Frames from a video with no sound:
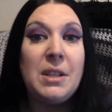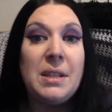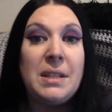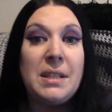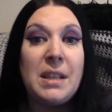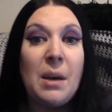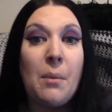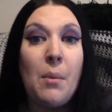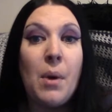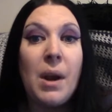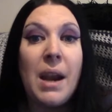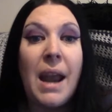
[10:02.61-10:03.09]

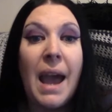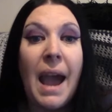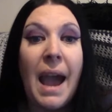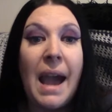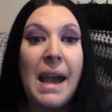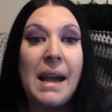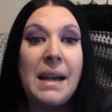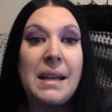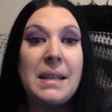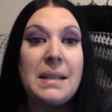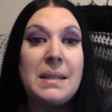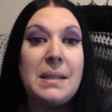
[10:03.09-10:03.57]
someone
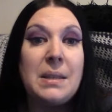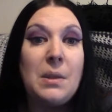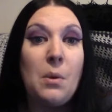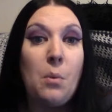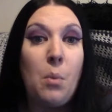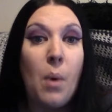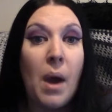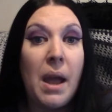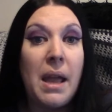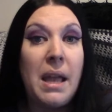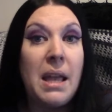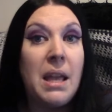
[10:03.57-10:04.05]
acts the
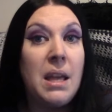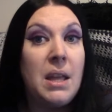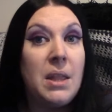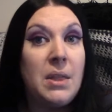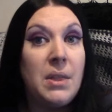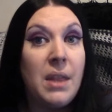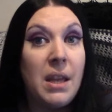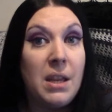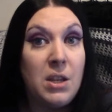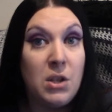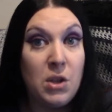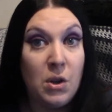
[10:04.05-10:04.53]
way
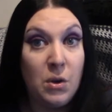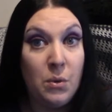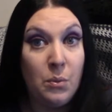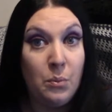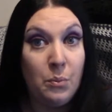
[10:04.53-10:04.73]
they do.